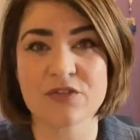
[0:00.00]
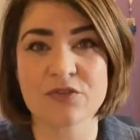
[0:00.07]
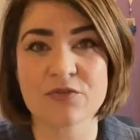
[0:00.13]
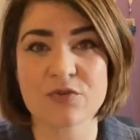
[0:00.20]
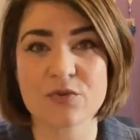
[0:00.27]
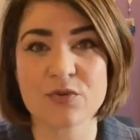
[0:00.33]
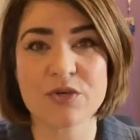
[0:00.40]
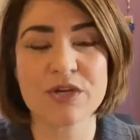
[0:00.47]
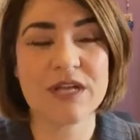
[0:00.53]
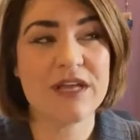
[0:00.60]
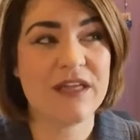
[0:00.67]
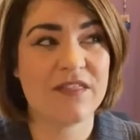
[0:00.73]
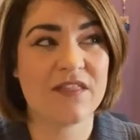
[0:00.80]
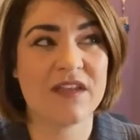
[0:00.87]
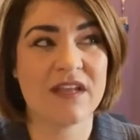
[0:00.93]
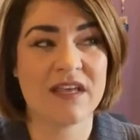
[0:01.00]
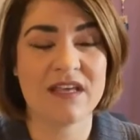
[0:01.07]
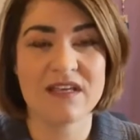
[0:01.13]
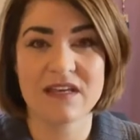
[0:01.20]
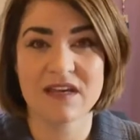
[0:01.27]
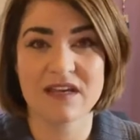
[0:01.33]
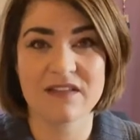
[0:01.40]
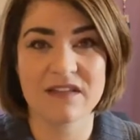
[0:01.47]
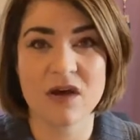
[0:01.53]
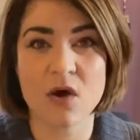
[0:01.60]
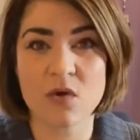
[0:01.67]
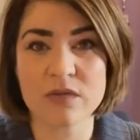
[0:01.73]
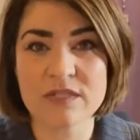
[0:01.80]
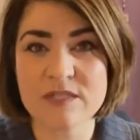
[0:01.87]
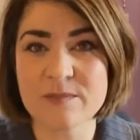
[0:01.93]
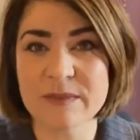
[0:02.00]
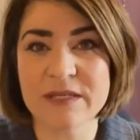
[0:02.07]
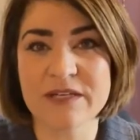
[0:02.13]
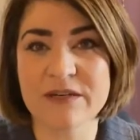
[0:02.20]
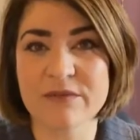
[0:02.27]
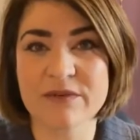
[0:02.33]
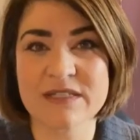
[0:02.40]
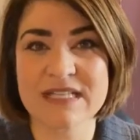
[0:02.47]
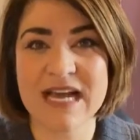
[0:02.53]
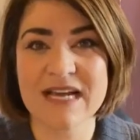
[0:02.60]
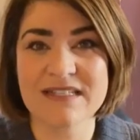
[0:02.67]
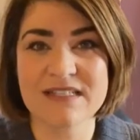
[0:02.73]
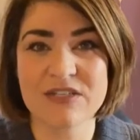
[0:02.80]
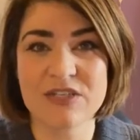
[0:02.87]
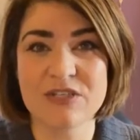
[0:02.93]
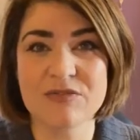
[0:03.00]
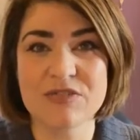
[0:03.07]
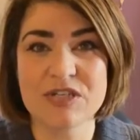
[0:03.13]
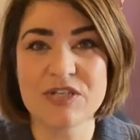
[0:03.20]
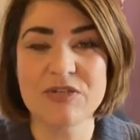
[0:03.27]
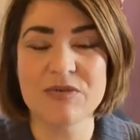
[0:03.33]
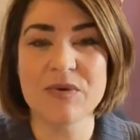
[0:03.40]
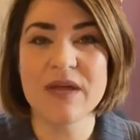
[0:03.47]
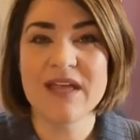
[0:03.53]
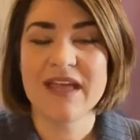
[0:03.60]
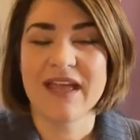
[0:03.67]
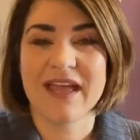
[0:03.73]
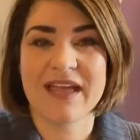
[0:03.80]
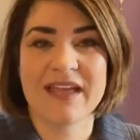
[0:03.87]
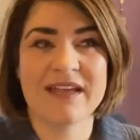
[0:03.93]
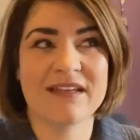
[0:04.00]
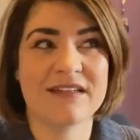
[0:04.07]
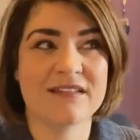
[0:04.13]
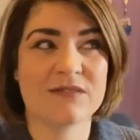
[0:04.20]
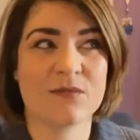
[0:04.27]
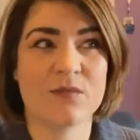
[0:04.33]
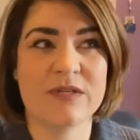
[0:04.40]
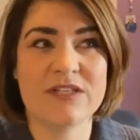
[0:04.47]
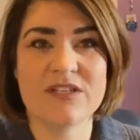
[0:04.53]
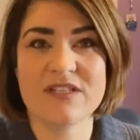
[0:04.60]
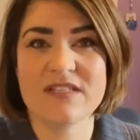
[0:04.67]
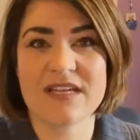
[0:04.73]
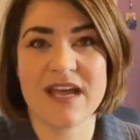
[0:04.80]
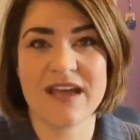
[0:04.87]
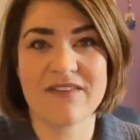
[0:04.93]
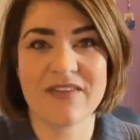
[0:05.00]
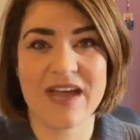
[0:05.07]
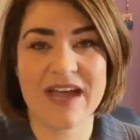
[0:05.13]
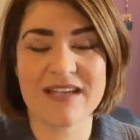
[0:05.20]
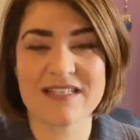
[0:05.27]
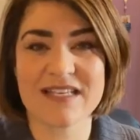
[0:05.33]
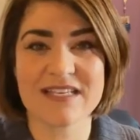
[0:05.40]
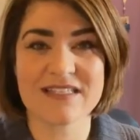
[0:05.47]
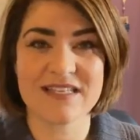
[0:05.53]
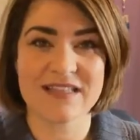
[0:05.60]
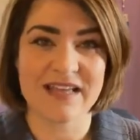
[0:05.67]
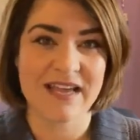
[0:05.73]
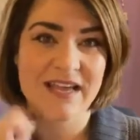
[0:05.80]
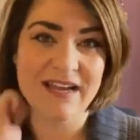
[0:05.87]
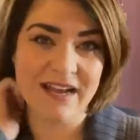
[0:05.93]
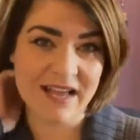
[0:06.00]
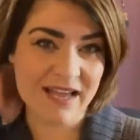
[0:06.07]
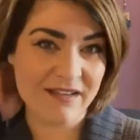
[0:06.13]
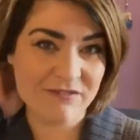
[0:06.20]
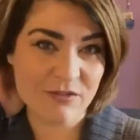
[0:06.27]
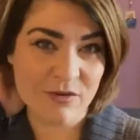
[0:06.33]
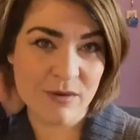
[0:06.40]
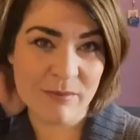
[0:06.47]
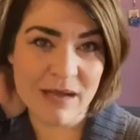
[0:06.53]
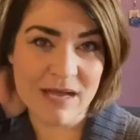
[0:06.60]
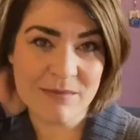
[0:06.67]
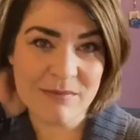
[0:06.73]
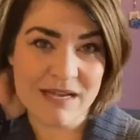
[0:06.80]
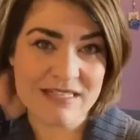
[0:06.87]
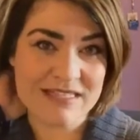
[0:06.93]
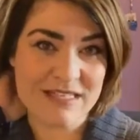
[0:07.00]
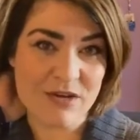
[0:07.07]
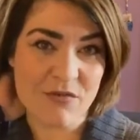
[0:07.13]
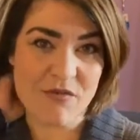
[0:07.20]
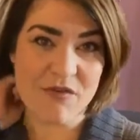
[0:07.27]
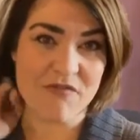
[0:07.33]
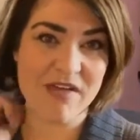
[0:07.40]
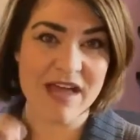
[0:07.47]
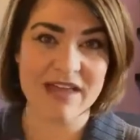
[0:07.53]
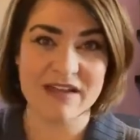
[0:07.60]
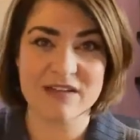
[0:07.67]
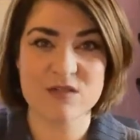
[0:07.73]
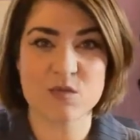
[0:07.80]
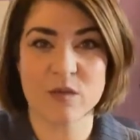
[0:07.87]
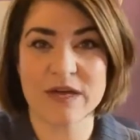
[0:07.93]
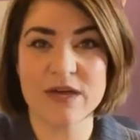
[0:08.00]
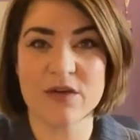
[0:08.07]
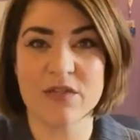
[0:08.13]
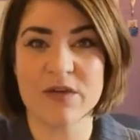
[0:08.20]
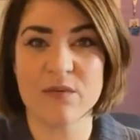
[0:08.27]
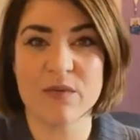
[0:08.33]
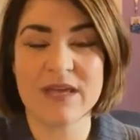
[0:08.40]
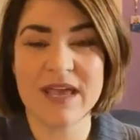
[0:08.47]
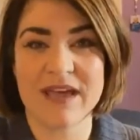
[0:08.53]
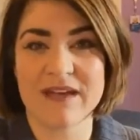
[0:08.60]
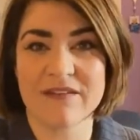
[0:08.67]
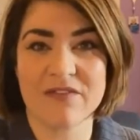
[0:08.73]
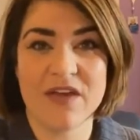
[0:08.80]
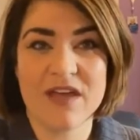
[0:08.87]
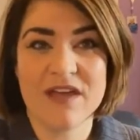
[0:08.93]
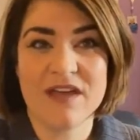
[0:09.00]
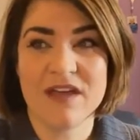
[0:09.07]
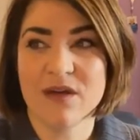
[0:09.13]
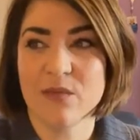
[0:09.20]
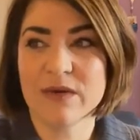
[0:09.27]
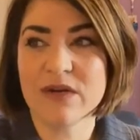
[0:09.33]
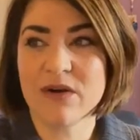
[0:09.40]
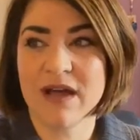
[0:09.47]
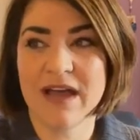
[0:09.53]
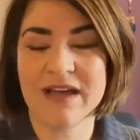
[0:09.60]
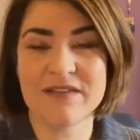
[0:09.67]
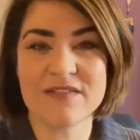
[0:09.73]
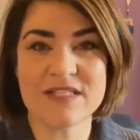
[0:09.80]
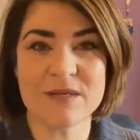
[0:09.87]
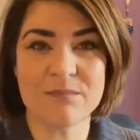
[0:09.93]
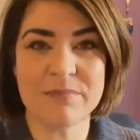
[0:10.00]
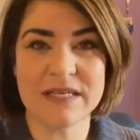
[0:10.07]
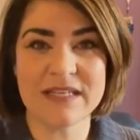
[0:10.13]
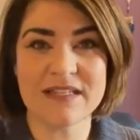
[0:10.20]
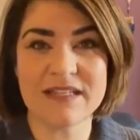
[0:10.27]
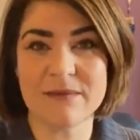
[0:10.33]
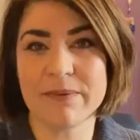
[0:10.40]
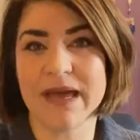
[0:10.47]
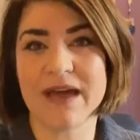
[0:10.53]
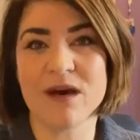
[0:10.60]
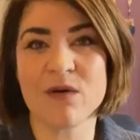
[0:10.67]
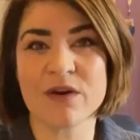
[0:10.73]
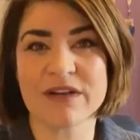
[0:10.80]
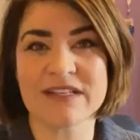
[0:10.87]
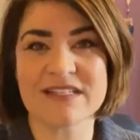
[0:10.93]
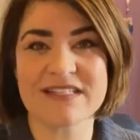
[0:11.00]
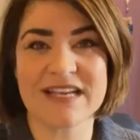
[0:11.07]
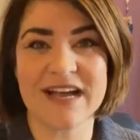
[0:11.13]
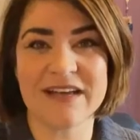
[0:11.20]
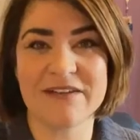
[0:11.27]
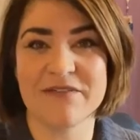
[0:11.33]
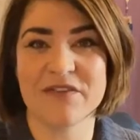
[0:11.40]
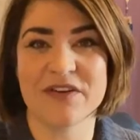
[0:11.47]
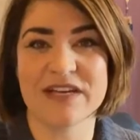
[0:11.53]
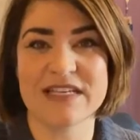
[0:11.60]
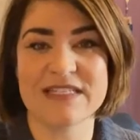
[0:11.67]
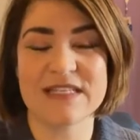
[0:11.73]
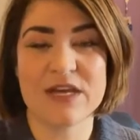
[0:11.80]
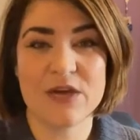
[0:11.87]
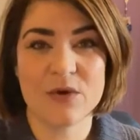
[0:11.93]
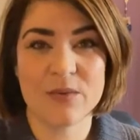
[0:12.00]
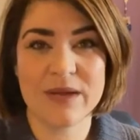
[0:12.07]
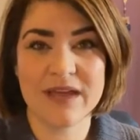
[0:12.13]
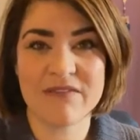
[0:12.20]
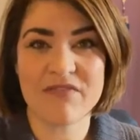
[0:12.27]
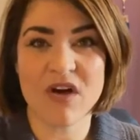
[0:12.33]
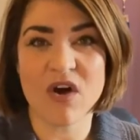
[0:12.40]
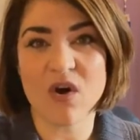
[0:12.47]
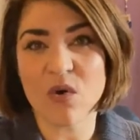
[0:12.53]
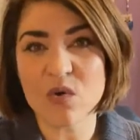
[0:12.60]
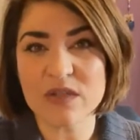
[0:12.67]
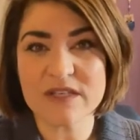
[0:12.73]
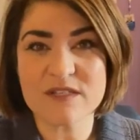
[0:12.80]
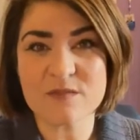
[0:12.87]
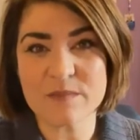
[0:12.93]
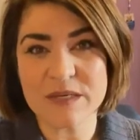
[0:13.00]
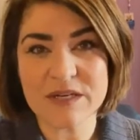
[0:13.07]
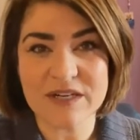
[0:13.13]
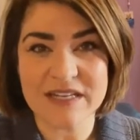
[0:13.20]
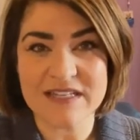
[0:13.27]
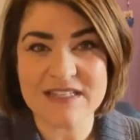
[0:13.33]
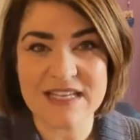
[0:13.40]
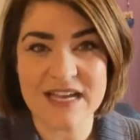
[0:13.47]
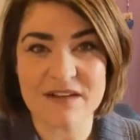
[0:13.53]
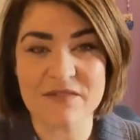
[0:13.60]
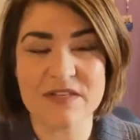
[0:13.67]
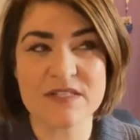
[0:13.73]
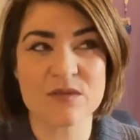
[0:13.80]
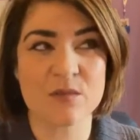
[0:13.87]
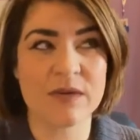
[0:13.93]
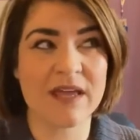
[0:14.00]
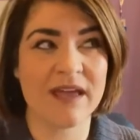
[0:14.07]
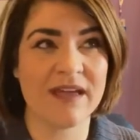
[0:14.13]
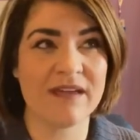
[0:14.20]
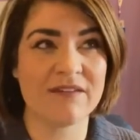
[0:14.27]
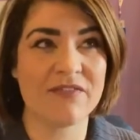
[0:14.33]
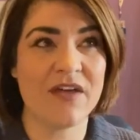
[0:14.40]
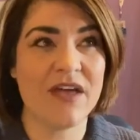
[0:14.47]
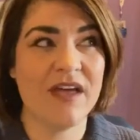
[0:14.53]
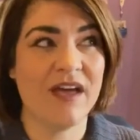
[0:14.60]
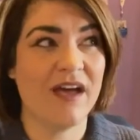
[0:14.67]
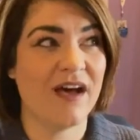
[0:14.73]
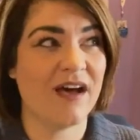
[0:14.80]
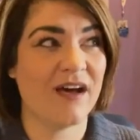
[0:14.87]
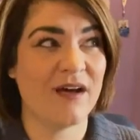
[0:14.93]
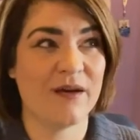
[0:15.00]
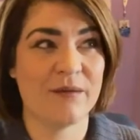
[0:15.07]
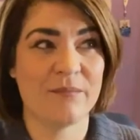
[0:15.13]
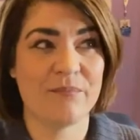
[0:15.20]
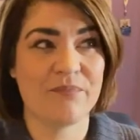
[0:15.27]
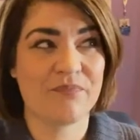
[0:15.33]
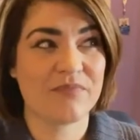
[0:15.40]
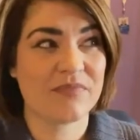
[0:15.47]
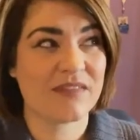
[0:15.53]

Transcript: and your Lord, then He, the Holy Spirit, resides in you too. And we just have access to that. And I have to remind myself of that as well that we have. We don't have some piddly power inside of us. We have the Holy Spirit inside of us, and we have um,